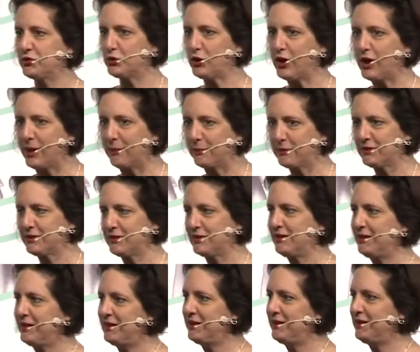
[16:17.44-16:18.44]
trapped
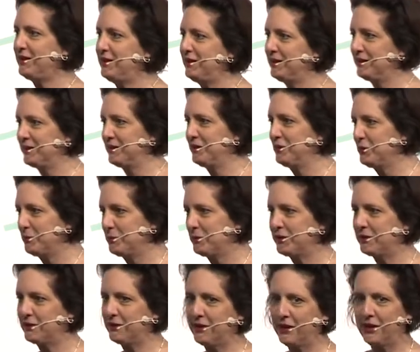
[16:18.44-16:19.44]
in an
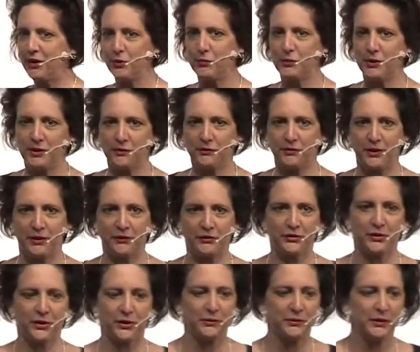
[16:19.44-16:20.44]
Uber and they all want a
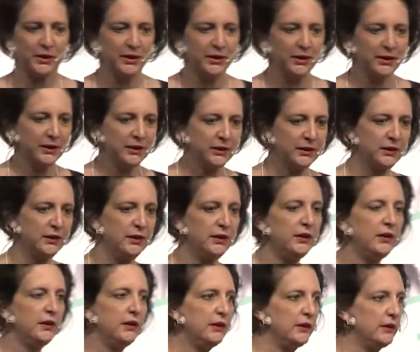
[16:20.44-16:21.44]
five-star
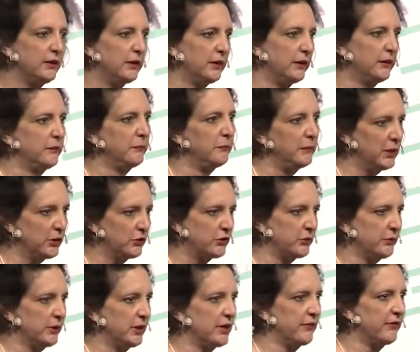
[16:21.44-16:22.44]
rating, make
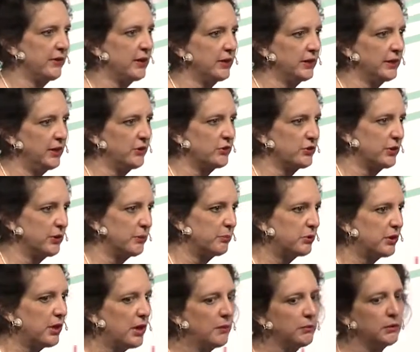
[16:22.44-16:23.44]
sure we got validation on the
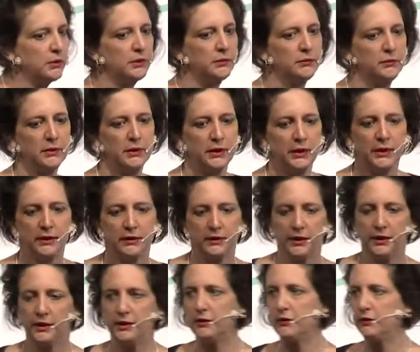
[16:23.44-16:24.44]
problem, and
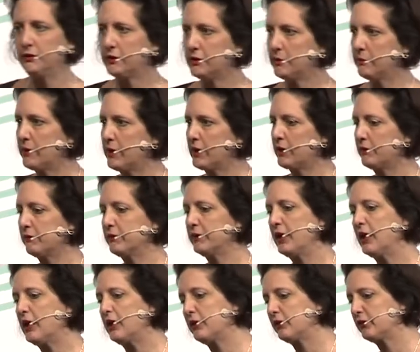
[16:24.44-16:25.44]
then do competitive
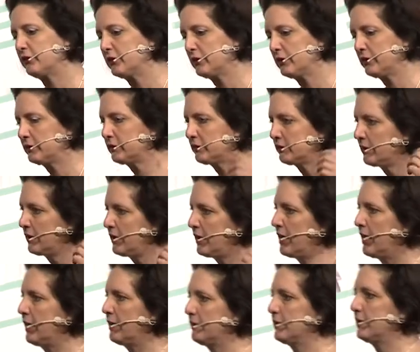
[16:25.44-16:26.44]
analysis,
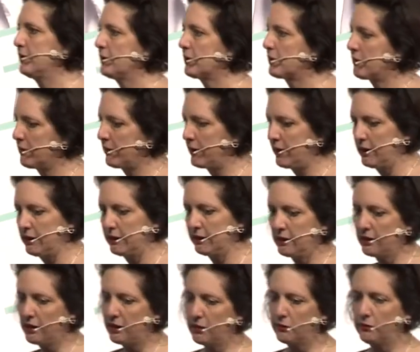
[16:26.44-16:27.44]
and then
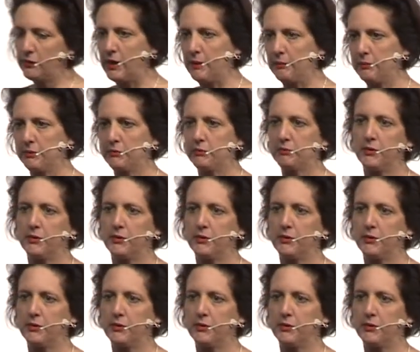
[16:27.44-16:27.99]
create a rapid